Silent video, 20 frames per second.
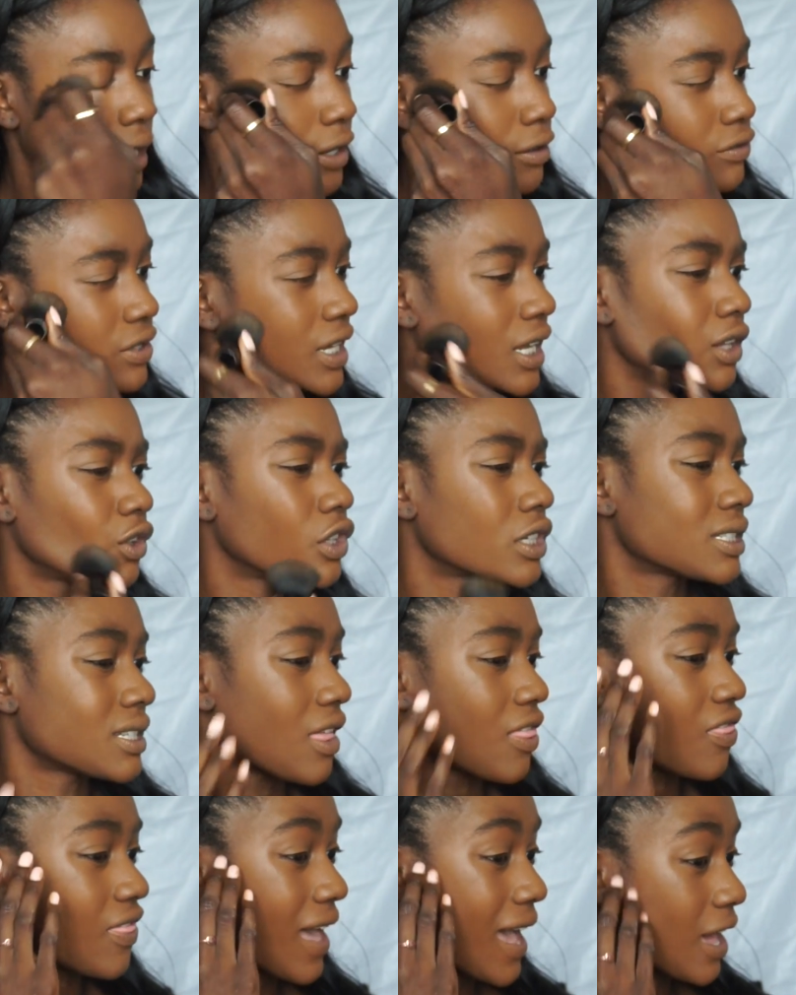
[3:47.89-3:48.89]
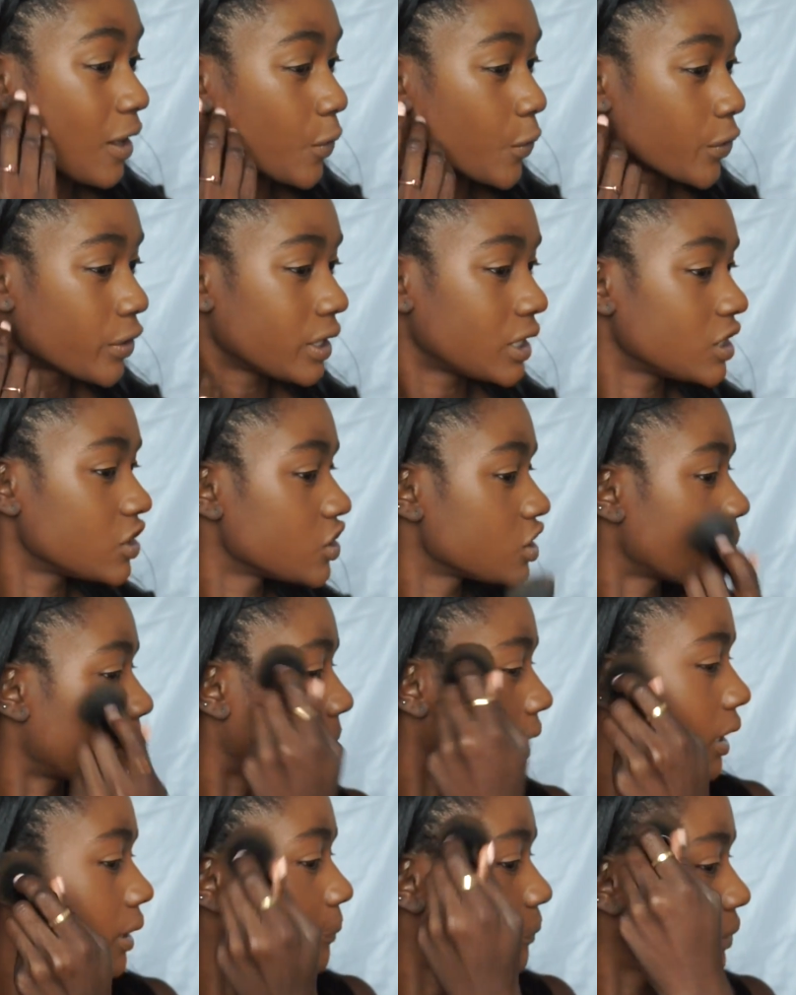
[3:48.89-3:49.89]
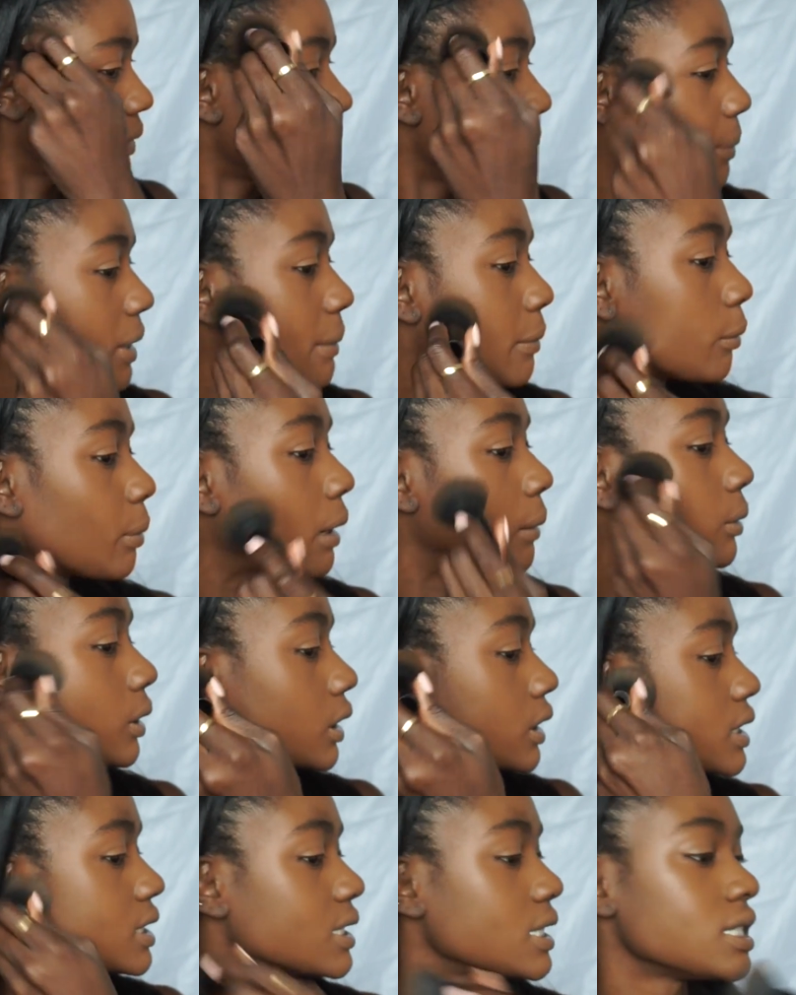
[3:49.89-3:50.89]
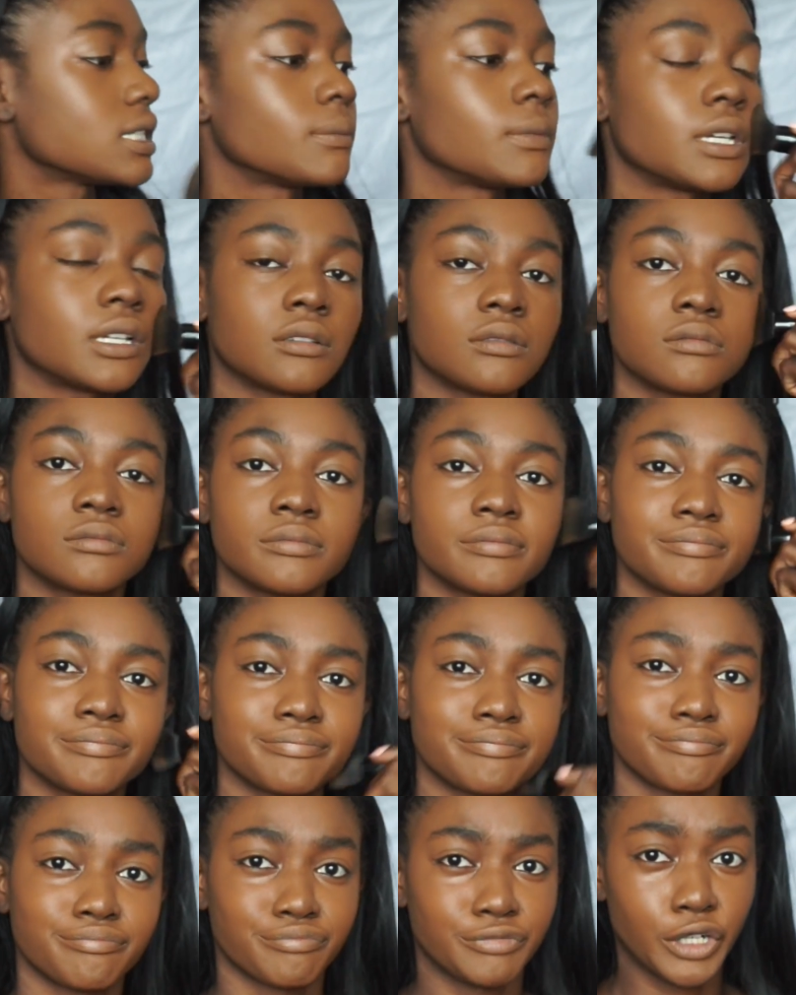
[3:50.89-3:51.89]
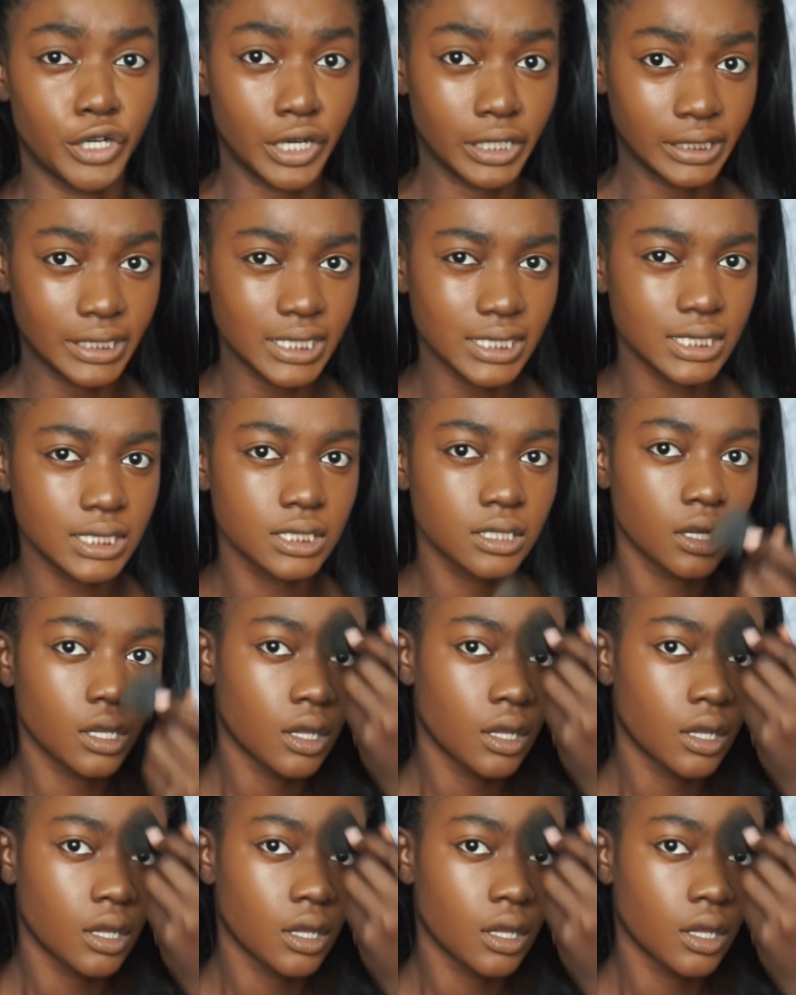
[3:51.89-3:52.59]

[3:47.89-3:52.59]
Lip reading: I don't think it looks that orange, but people are probably gonna say something regardless.